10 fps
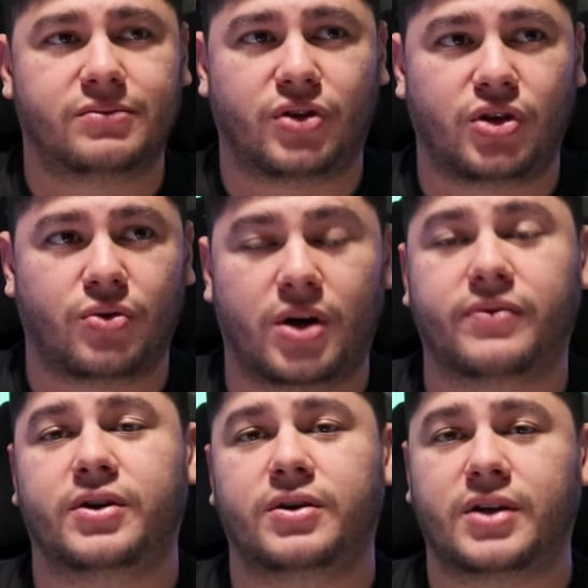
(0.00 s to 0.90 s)
you
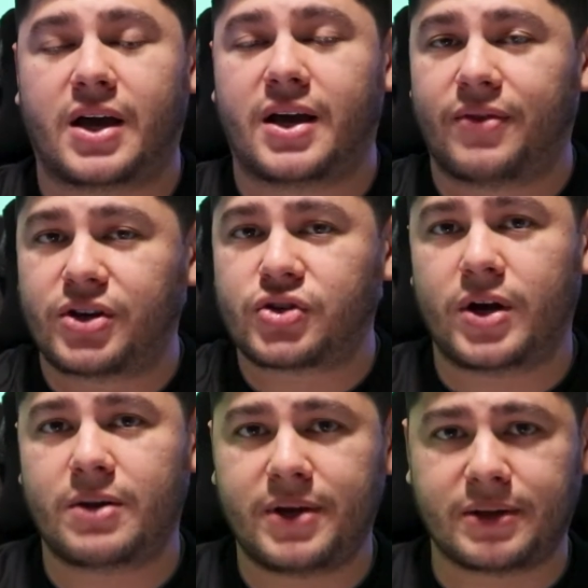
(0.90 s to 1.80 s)
cover. And there's
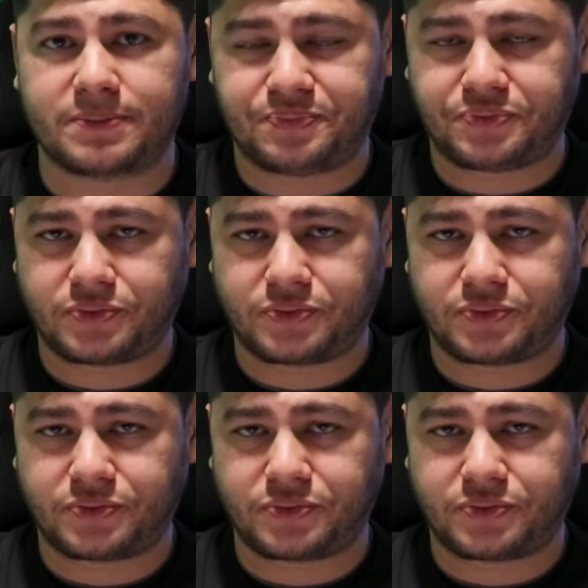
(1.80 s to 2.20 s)
quite a bit.